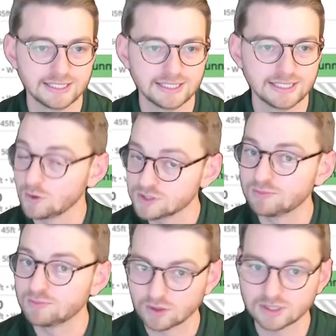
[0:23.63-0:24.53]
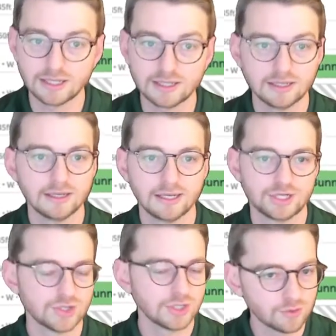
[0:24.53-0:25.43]
and most importantly, it
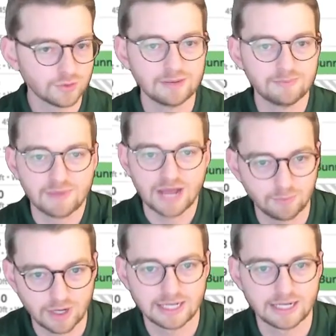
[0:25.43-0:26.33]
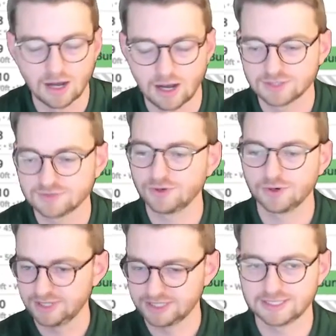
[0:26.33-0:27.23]
shouldn't create backbreaking costs for
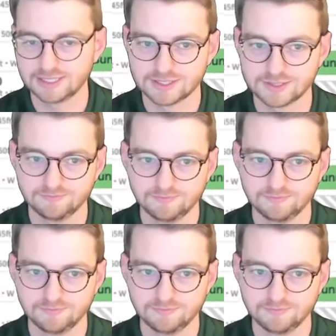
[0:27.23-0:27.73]
your business.